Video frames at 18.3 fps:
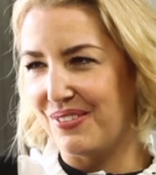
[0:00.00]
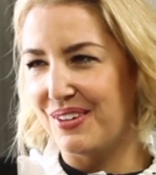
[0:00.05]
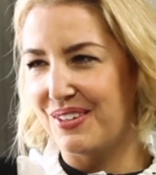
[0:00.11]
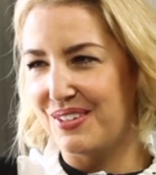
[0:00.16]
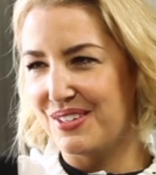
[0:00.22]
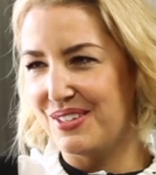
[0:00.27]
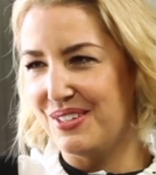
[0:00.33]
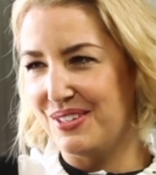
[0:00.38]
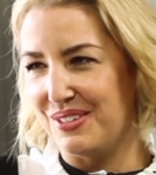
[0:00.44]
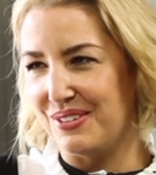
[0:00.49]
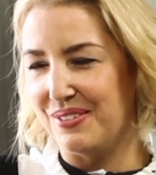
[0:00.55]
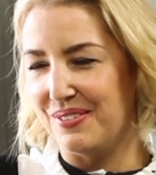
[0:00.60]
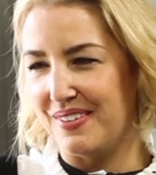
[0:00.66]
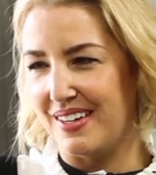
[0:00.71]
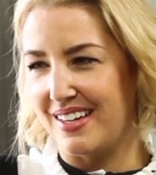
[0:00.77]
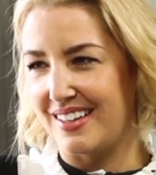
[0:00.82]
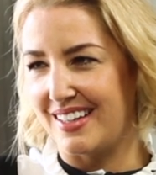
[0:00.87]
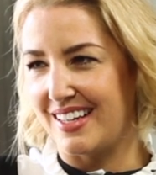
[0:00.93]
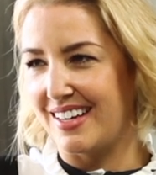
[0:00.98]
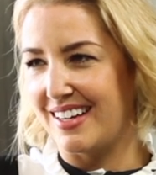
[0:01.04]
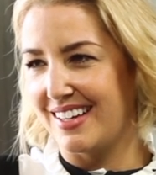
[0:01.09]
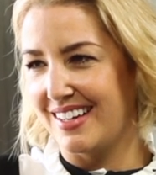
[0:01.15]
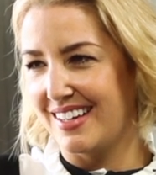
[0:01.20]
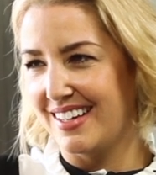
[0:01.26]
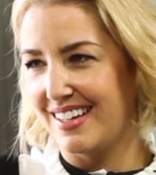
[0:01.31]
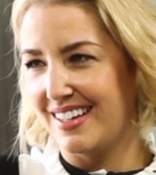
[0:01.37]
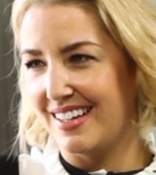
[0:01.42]
What do you do about that?
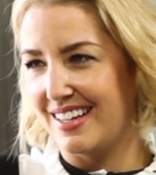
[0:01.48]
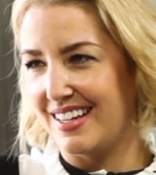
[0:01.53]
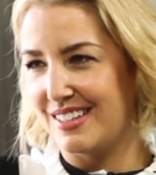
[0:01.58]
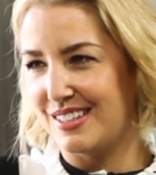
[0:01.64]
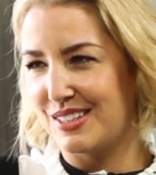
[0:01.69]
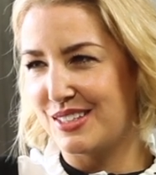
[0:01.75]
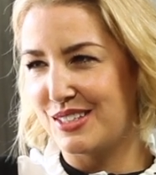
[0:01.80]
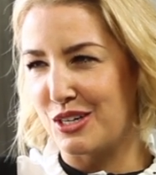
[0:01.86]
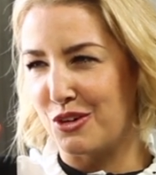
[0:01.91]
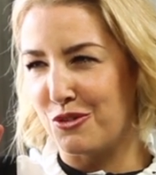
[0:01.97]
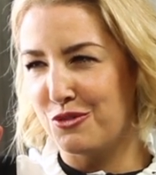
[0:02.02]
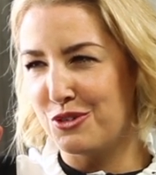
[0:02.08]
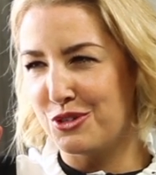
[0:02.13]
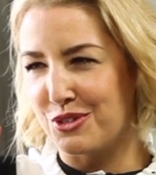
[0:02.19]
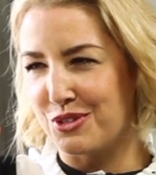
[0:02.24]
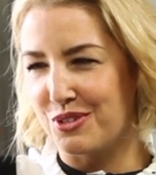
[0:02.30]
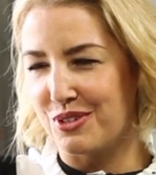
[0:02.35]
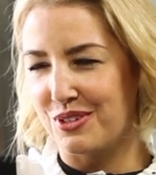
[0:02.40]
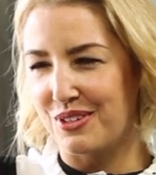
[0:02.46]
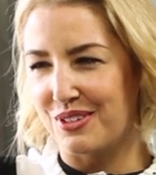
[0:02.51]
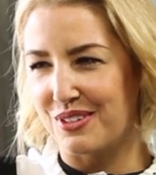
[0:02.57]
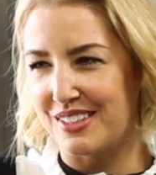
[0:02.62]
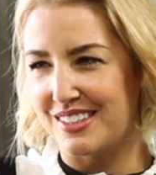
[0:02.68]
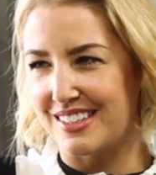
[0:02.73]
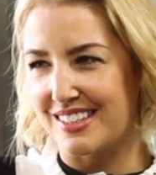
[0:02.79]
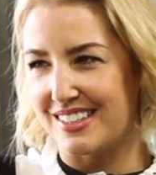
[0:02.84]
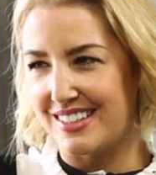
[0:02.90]
Is it self-talk or
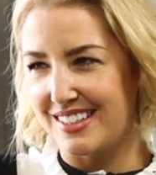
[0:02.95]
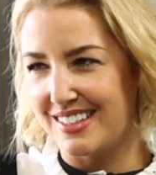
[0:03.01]
is it...